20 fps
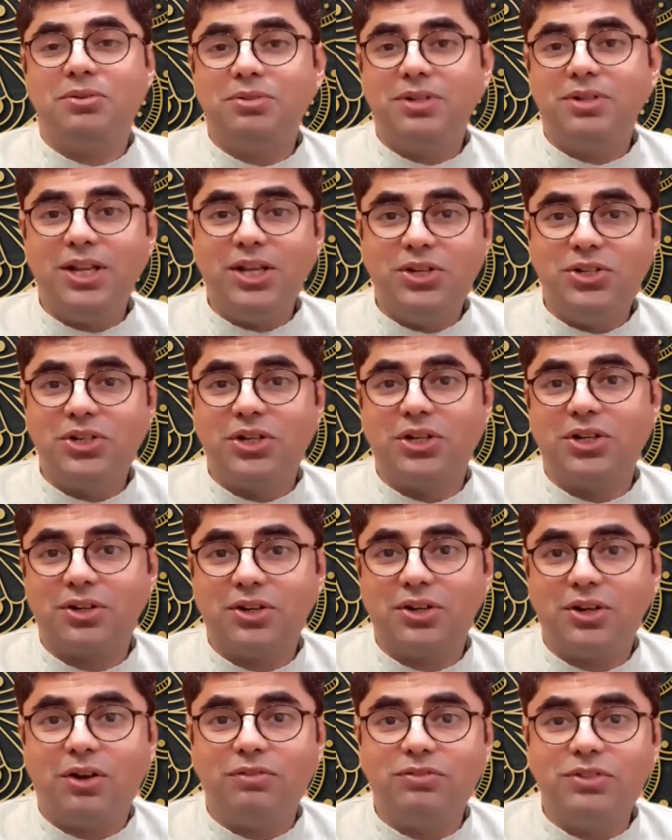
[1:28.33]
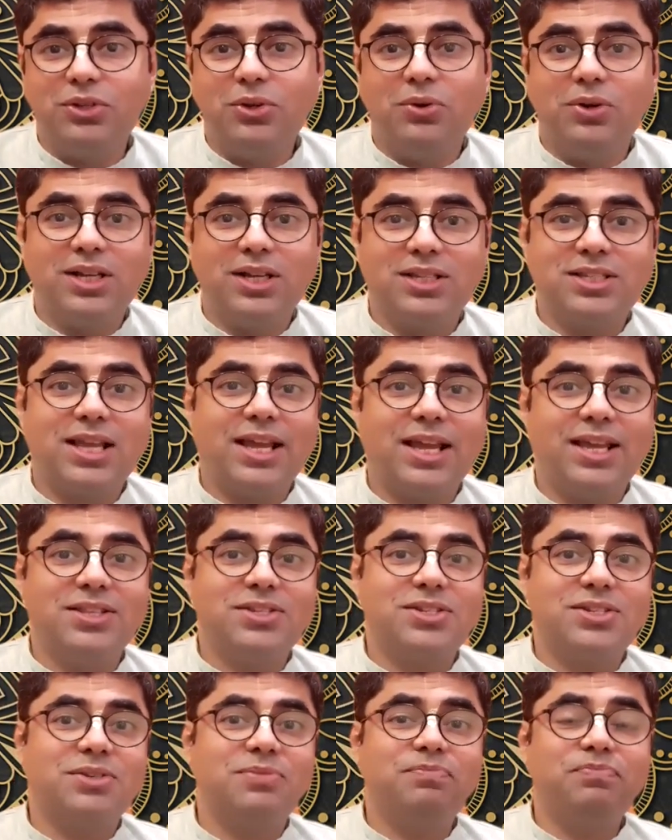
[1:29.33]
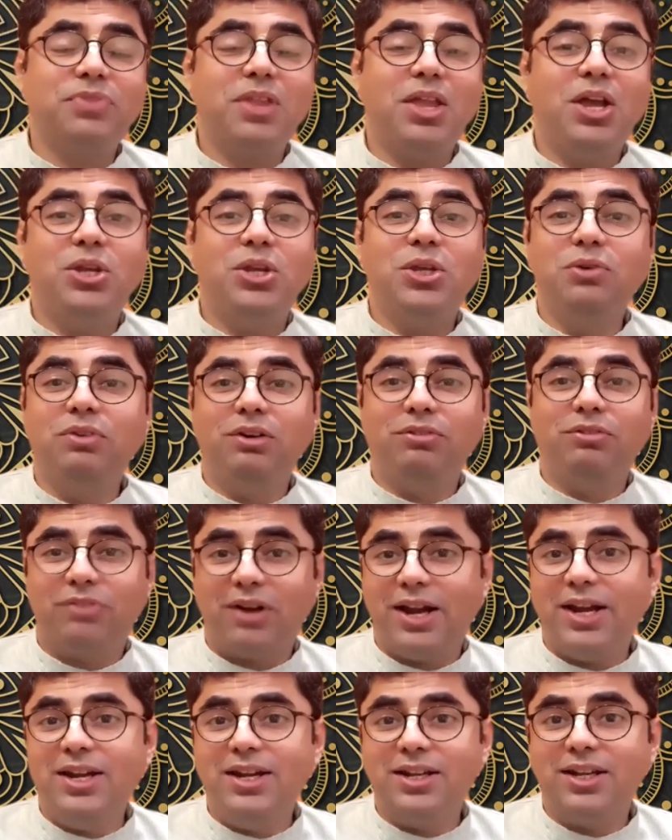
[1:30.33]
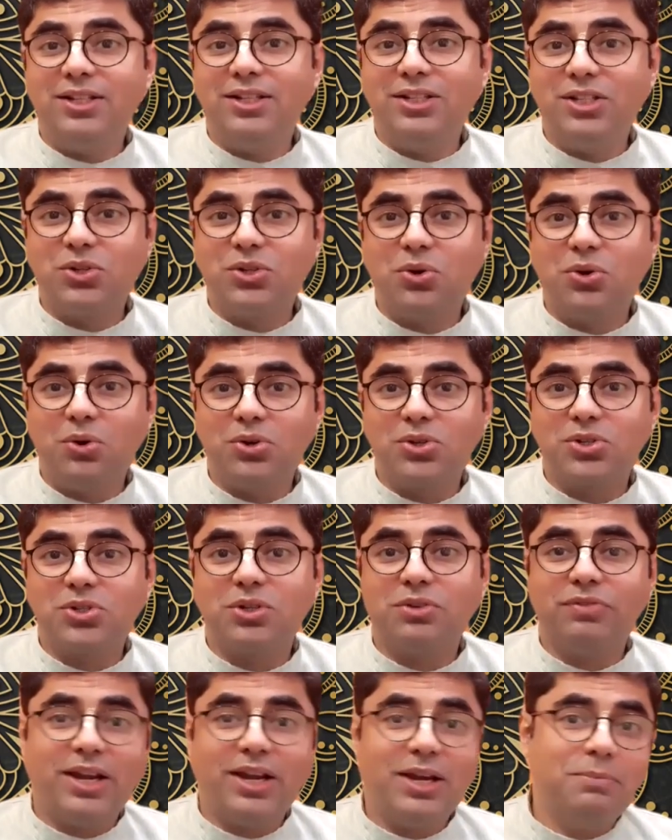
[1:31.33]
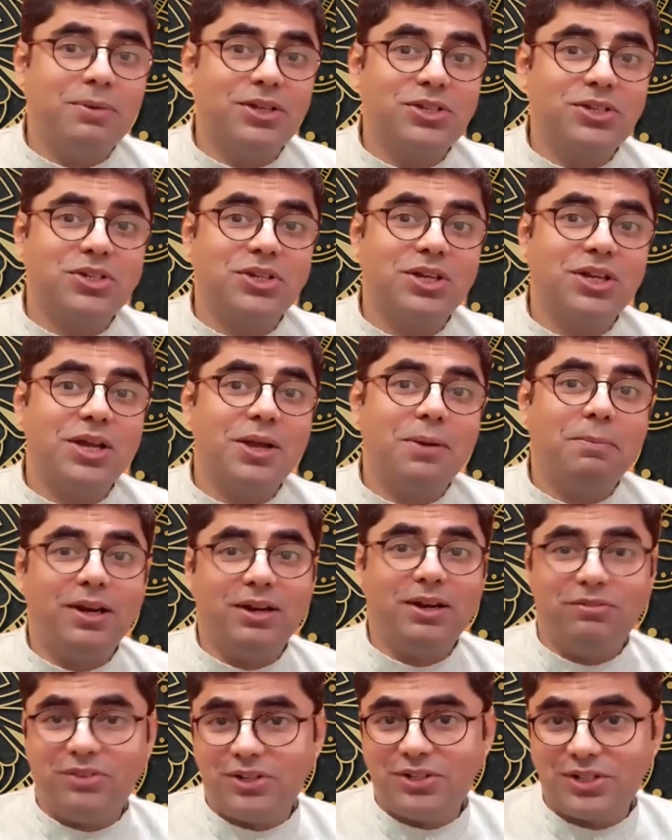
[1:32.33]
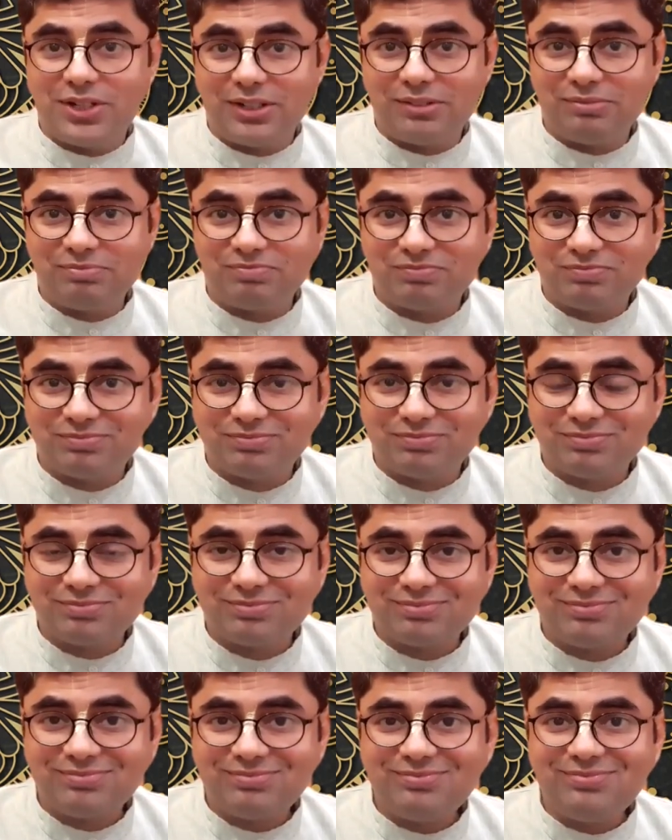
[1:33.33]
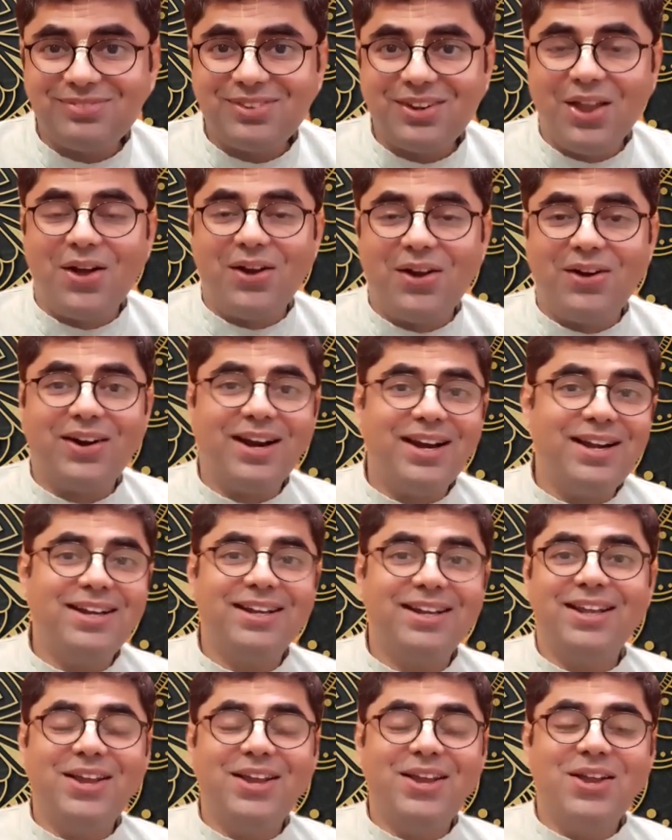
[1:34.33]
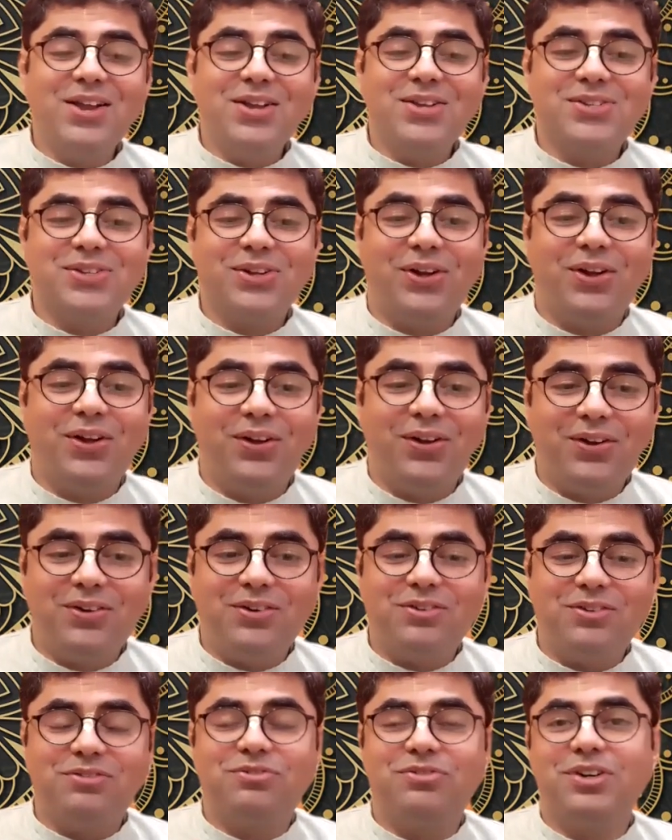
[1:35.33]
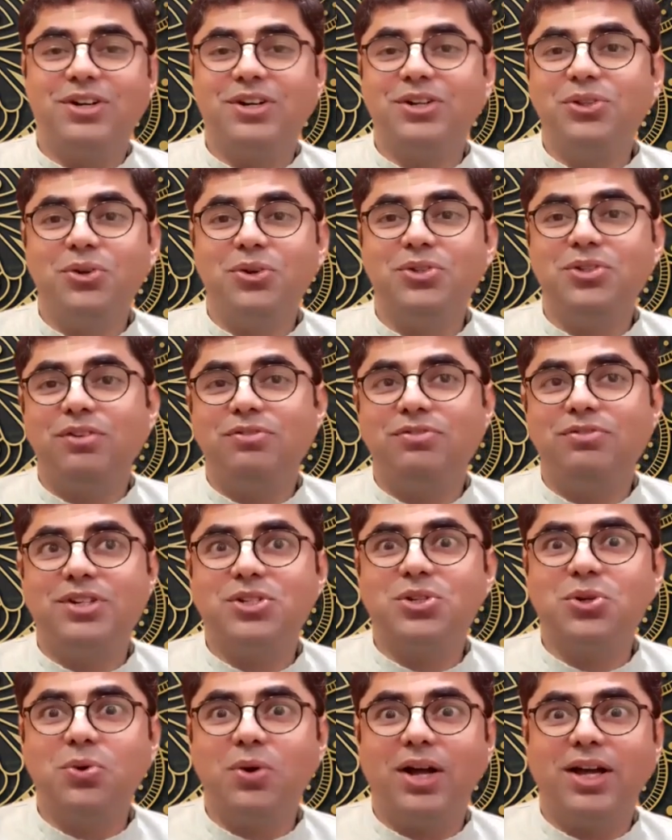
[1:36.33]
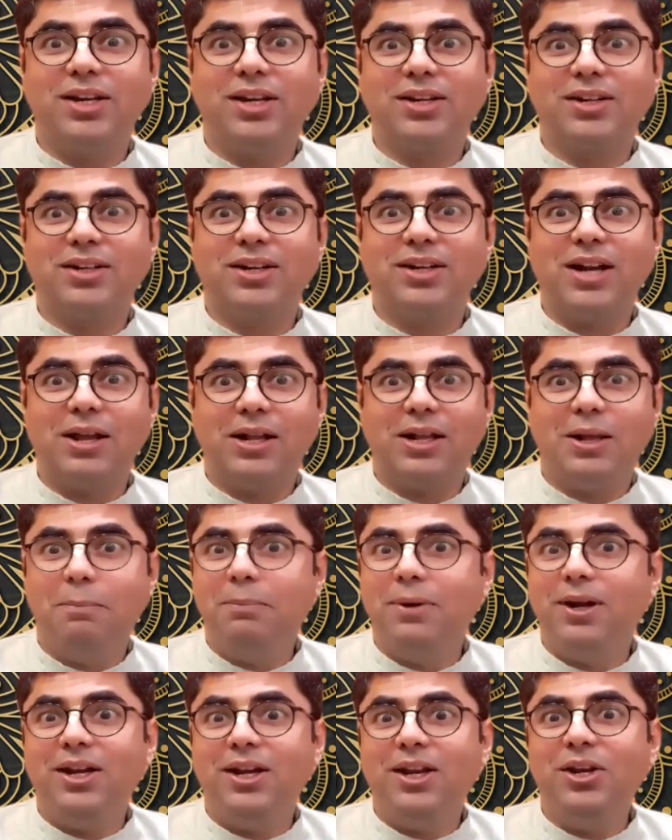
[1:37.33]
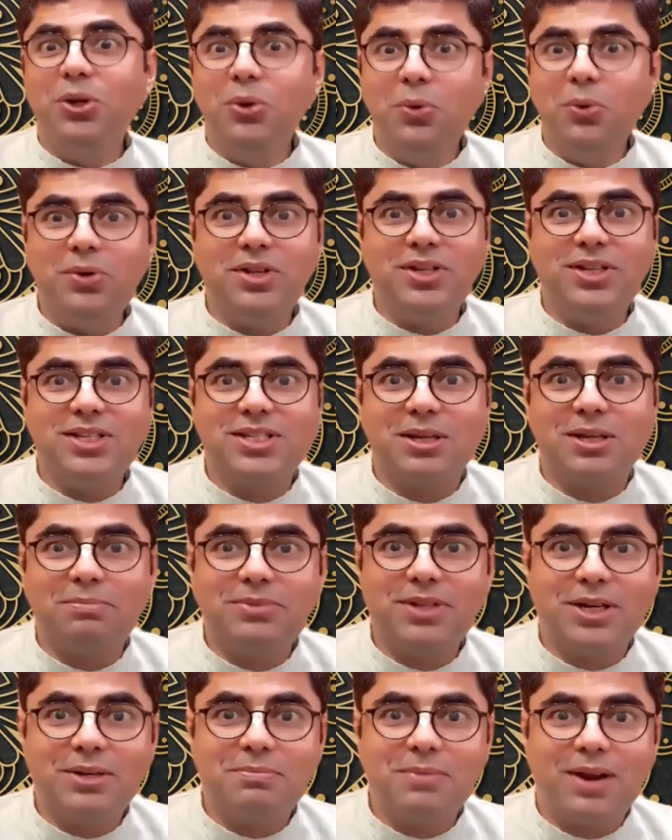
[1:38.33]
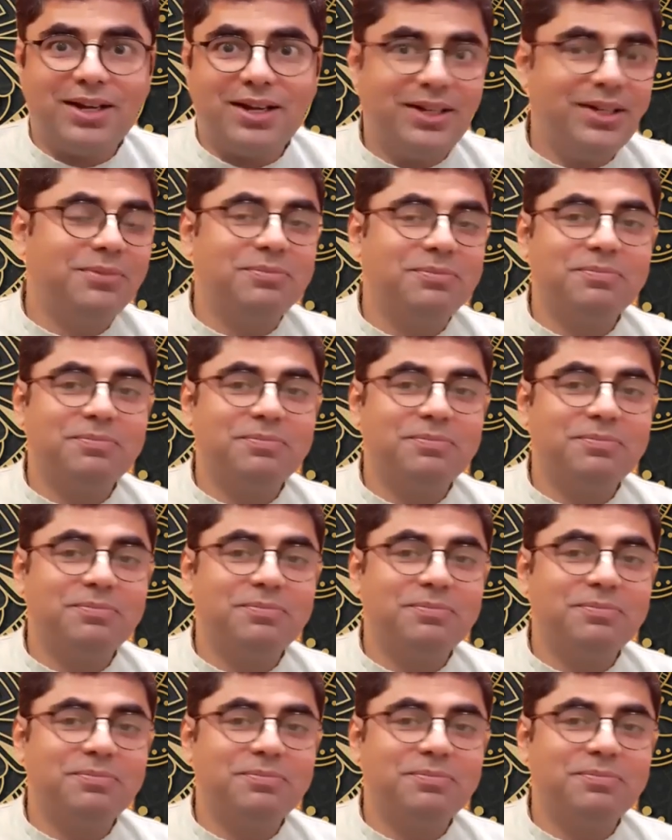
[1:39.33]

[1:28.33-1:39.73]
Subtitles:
teacher of the yoga science, you will find this course very much beneficial. All right. So for those of us who are completely new to the subject matter,